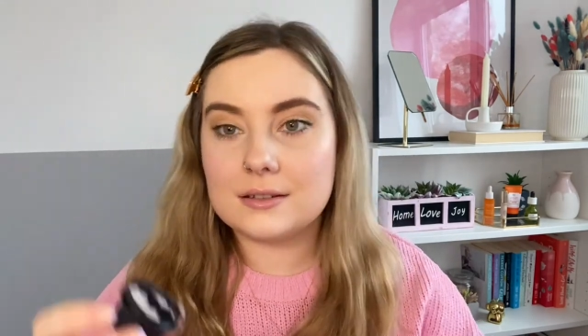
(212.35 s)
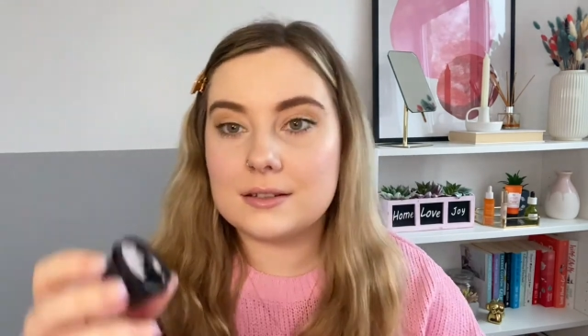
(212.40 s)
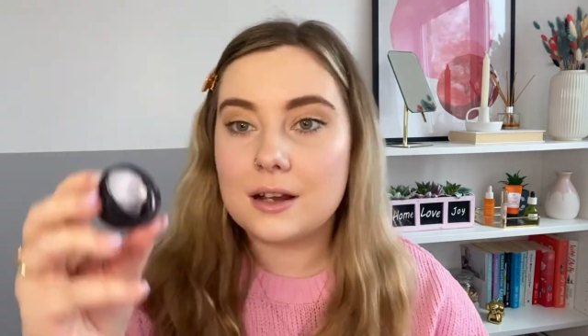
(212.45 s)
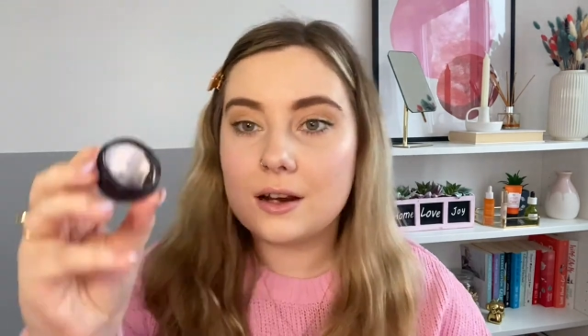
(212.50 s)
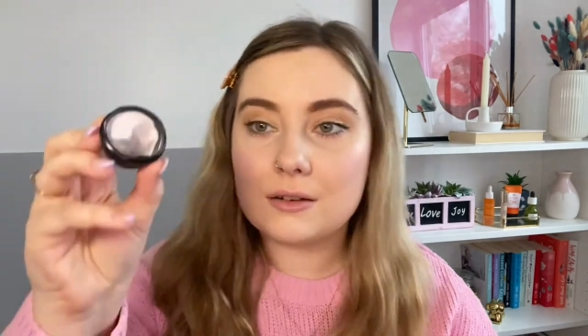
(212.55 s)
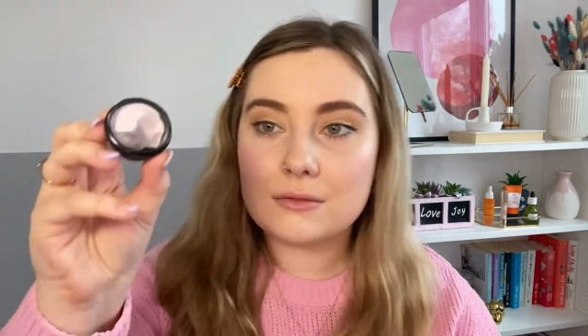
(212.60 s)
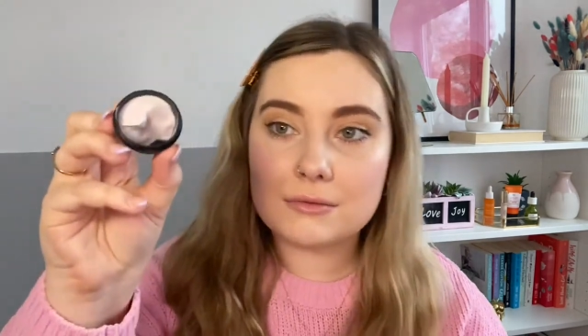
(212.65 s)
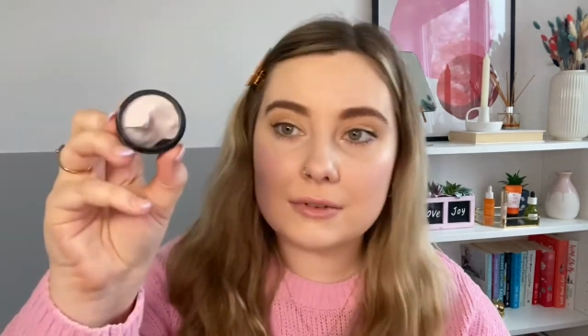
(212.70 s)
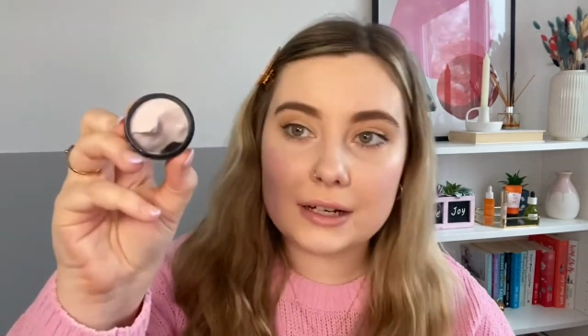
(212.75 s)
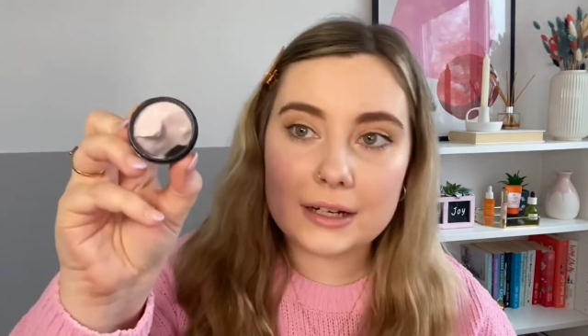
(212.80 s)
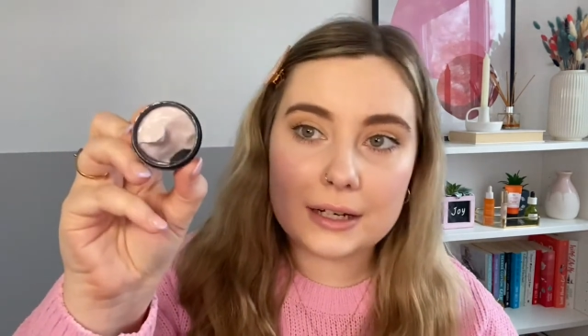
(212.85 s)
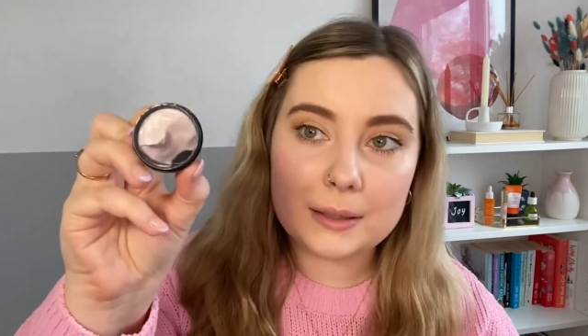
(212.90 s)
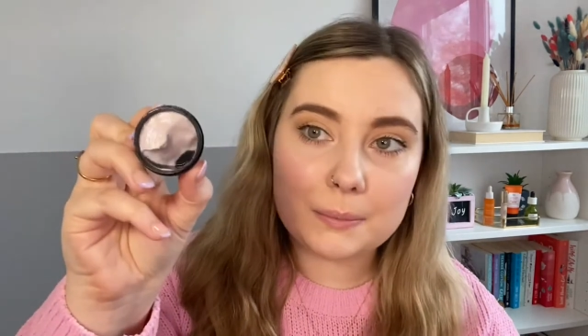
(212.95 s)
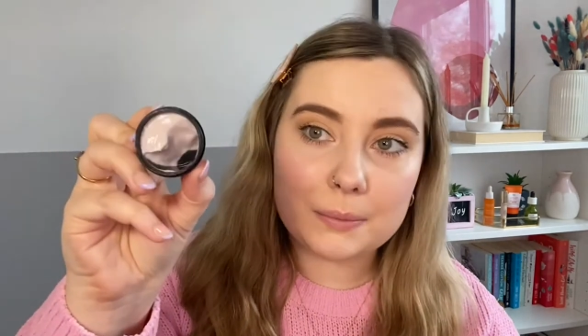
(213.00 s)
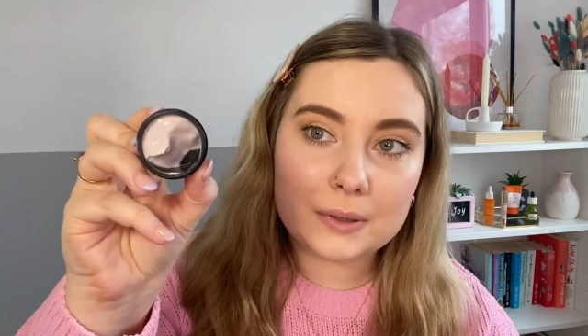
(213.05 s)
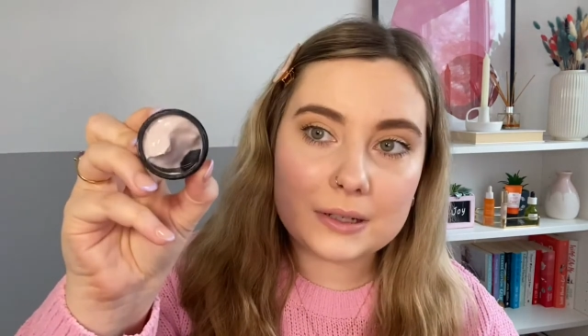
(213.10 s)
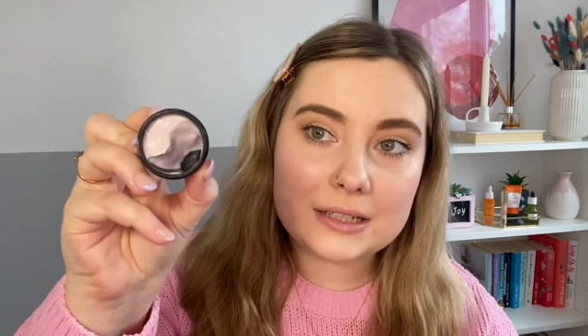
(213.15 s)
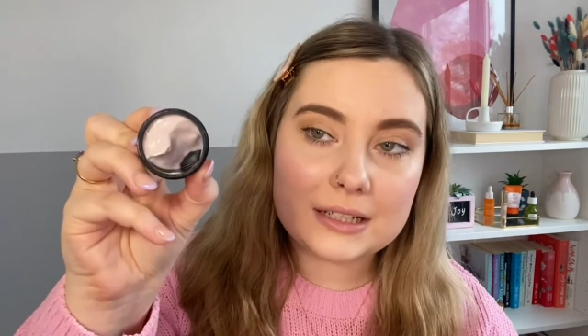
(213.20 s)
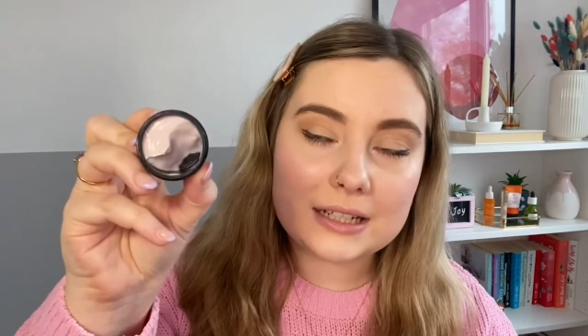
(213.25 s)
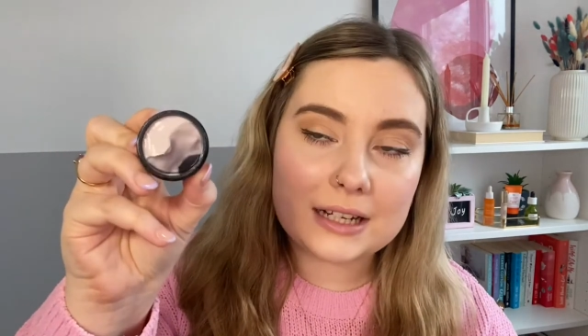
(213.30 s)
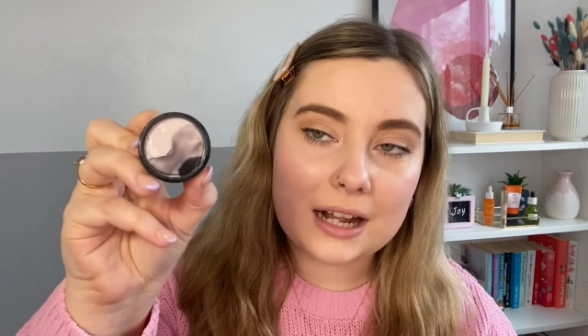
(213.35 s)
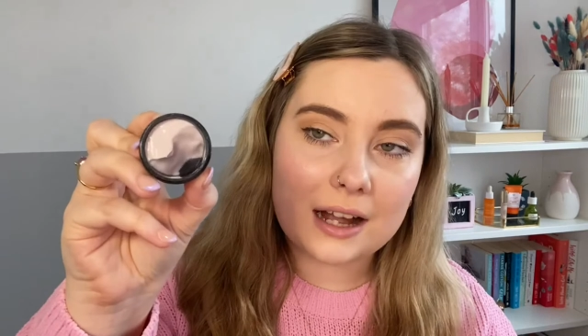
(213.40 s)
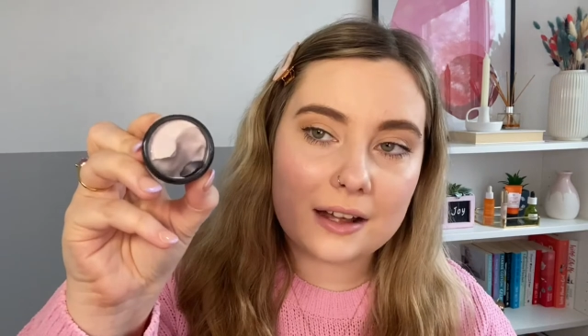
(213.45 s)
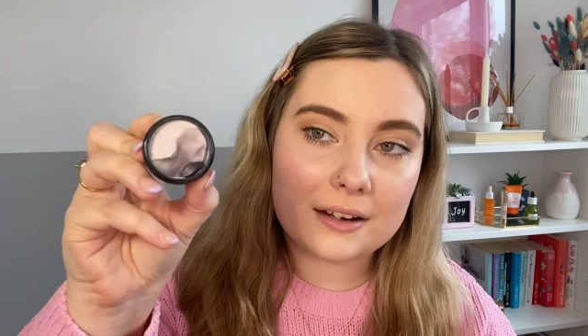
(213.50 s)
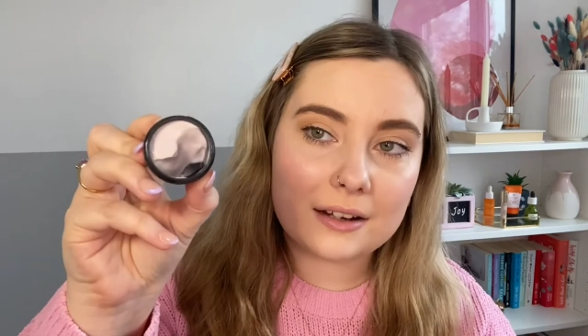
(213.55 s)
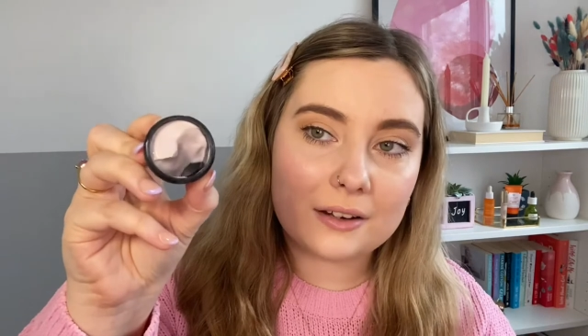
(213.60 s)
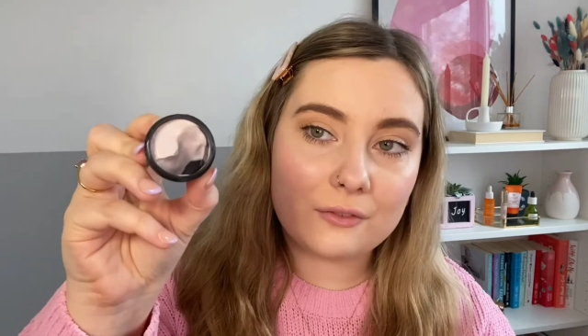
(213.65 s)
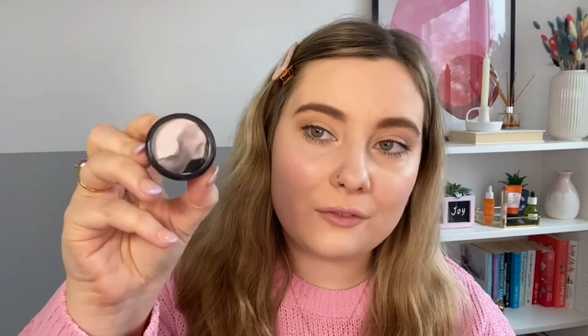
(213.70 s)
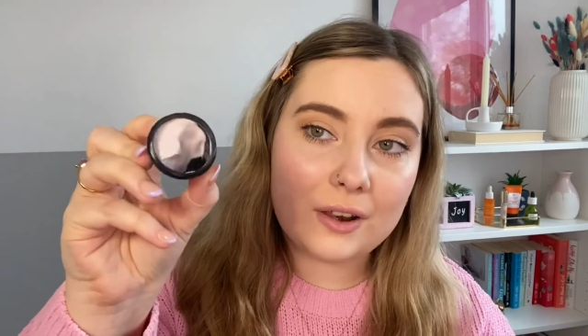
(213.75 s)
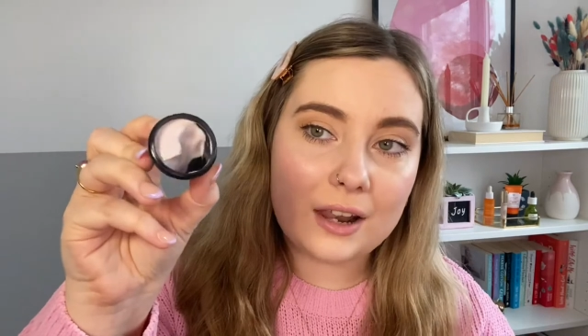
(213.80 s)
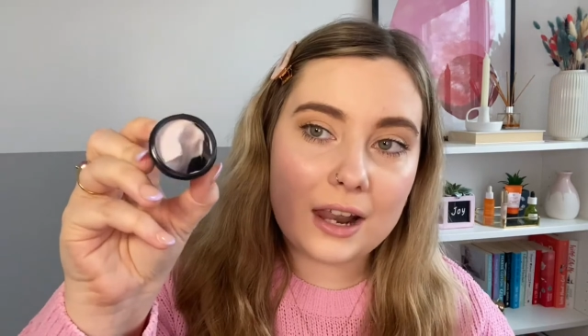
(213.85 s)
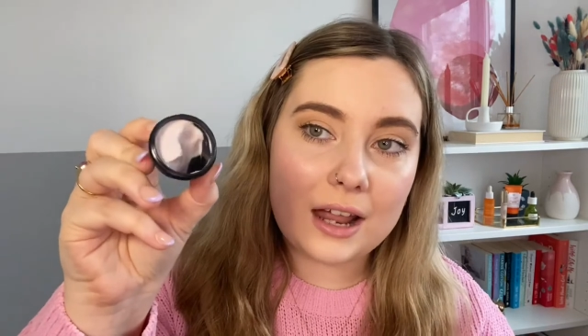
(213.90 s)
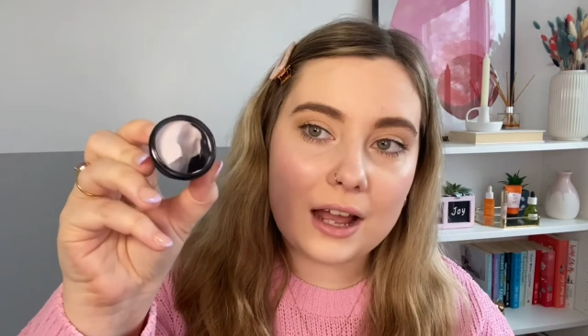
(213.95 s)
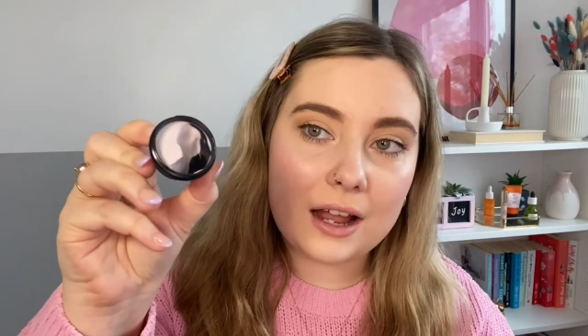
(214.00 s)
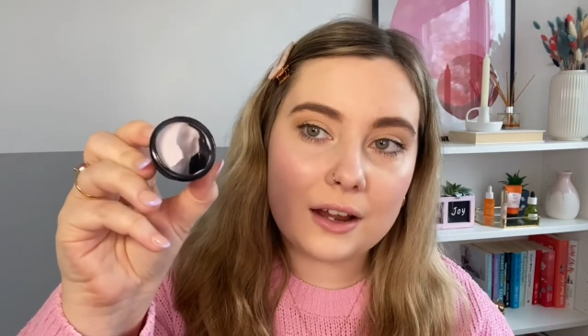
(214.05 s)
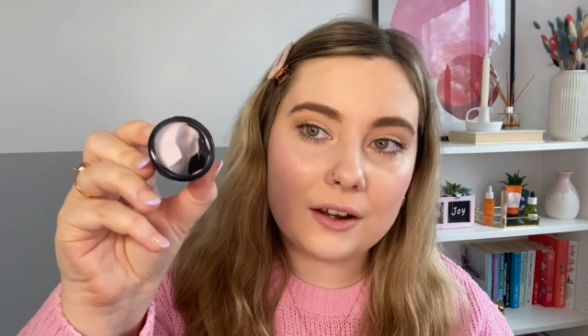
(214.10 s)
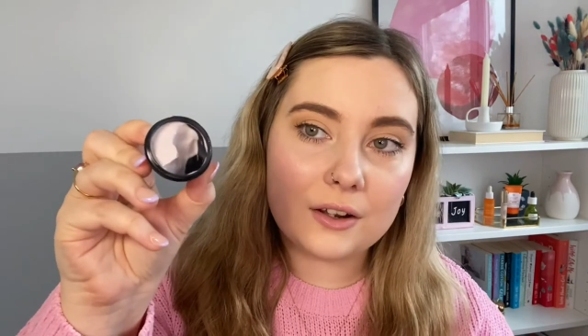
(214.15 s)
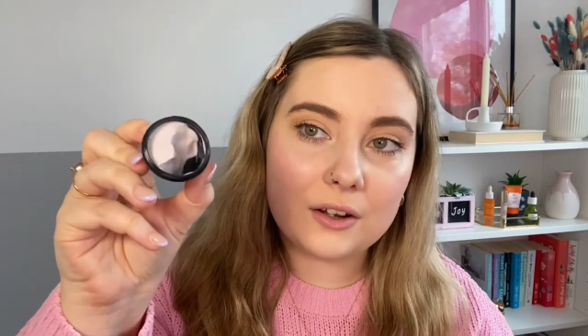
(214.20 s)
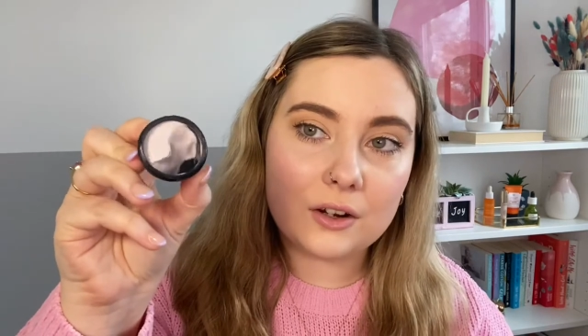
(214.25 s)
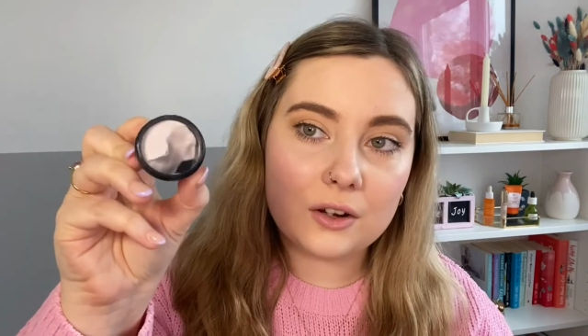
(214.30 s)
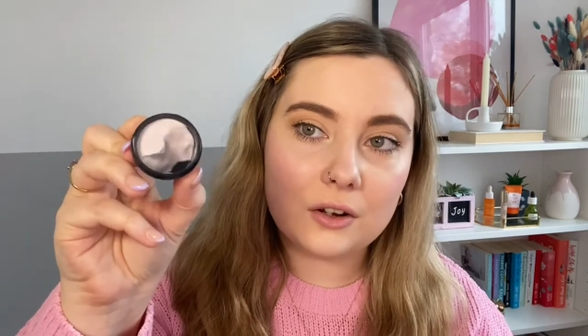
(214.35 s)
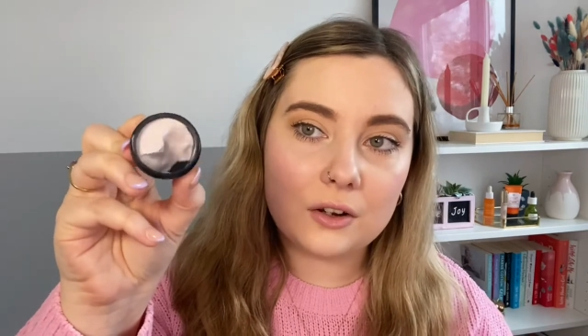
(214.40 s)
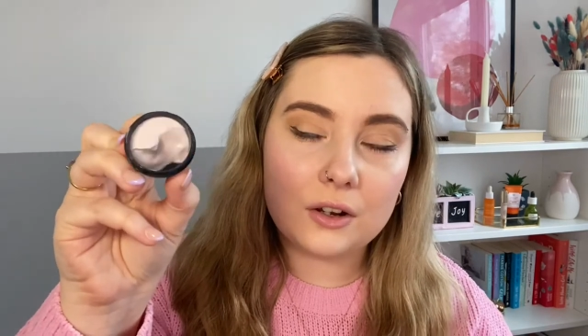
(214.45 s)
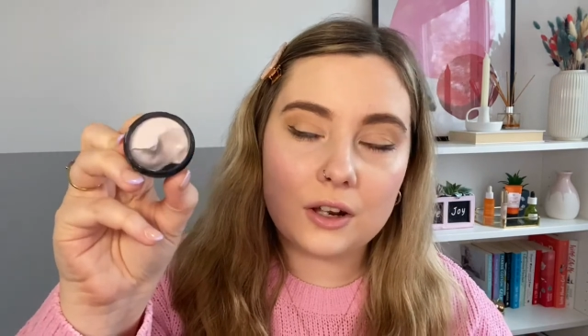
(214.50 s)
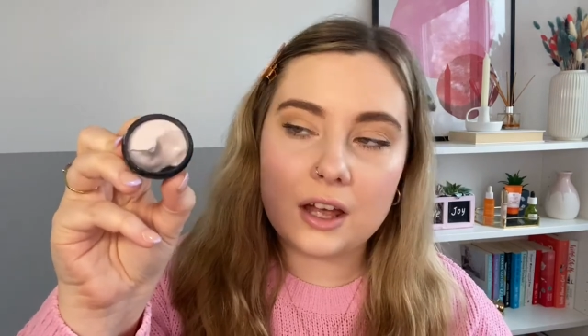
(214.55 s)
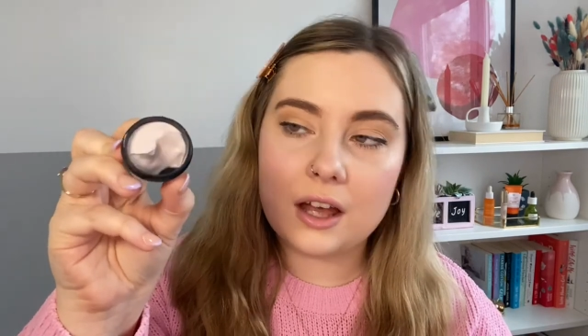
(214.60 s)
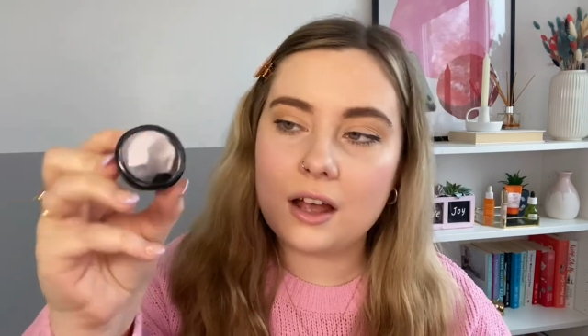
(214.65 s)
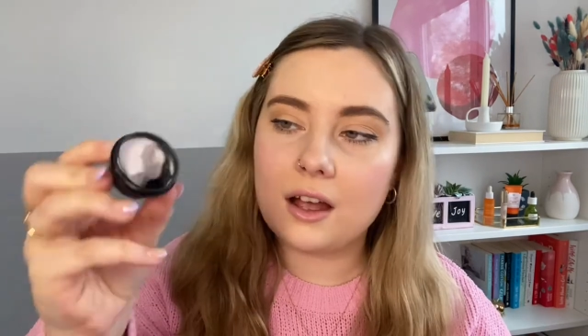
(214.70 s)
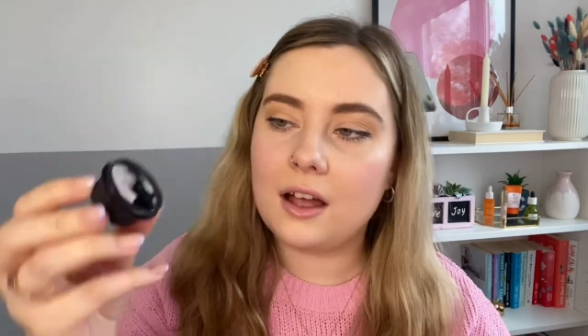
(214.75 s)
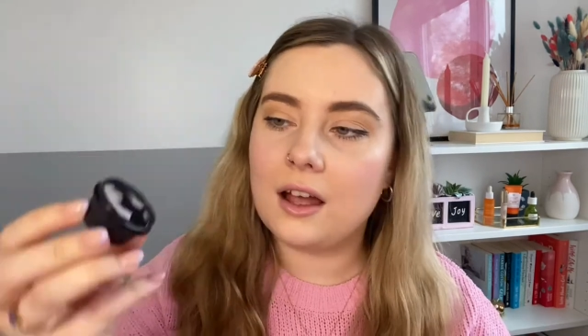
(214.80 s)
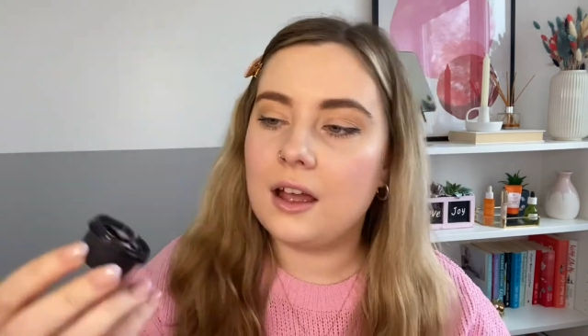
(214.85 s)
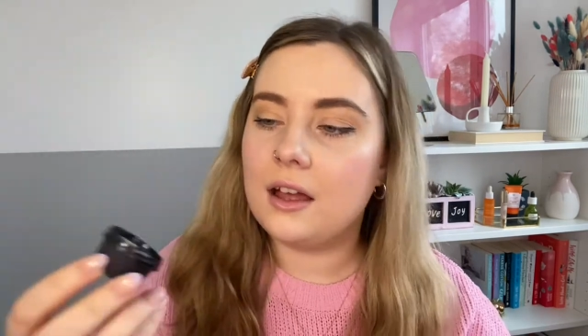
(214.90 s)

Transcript: is a really pretty kind of lilac colour